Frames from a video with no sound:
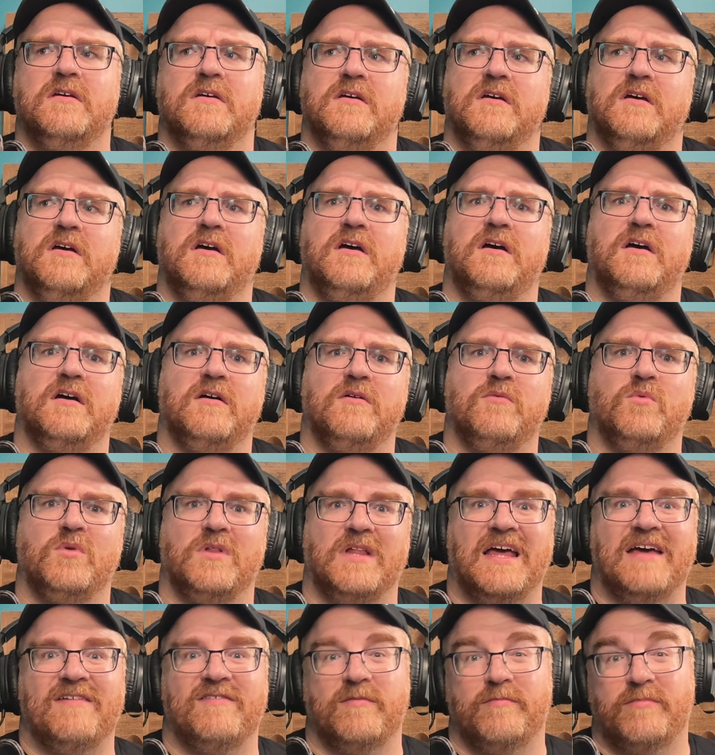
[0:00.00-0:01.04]
will
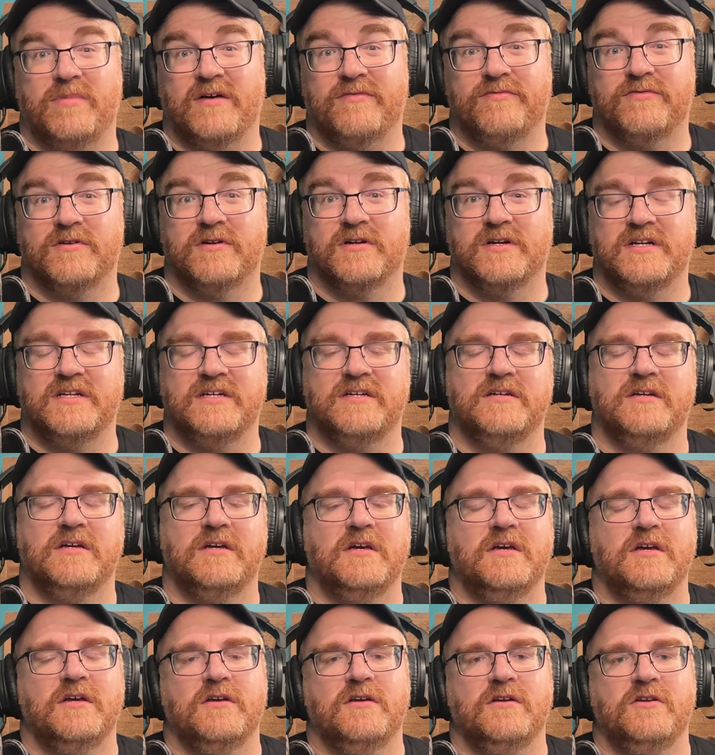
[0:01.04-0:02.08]
have a buffer in it.
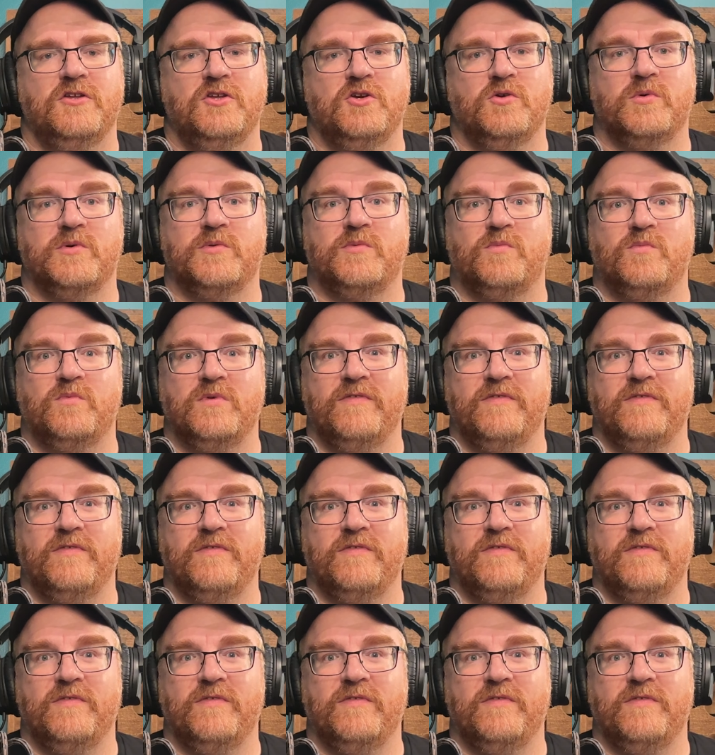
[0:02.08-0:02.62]
You would,